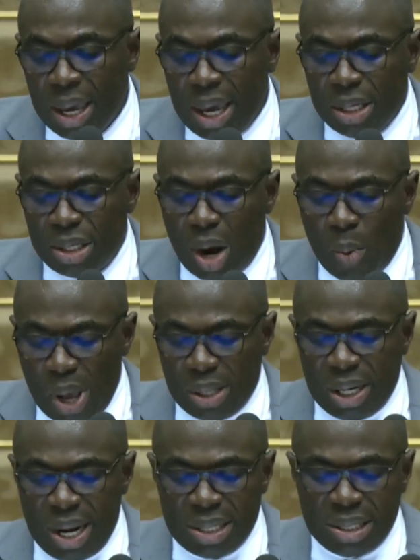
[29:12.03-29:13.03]
into a
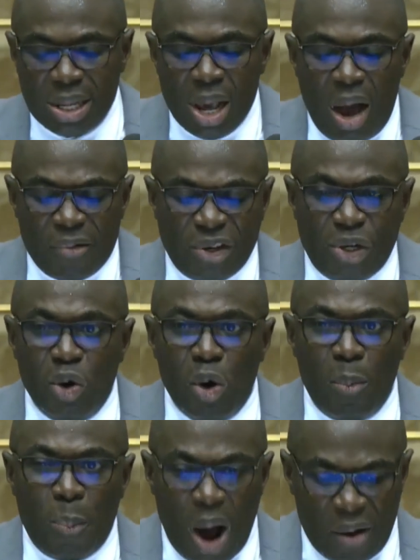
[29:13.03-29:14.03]
wilderness of
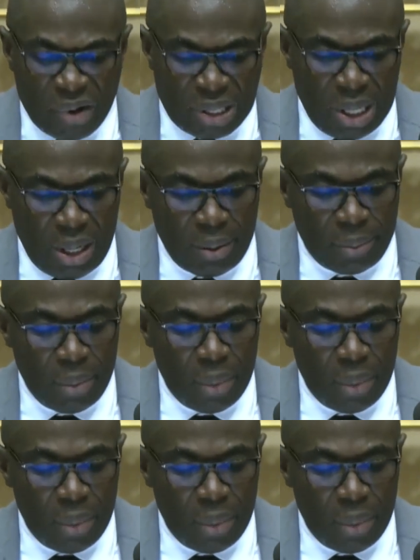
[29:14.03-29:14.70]
sure poverty.